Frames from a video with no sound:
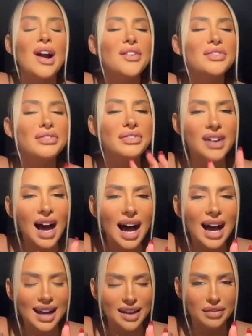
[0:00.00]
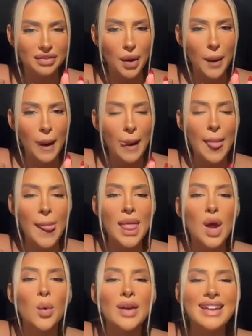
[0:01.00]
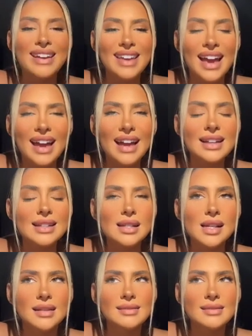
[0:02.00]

Five. When they can't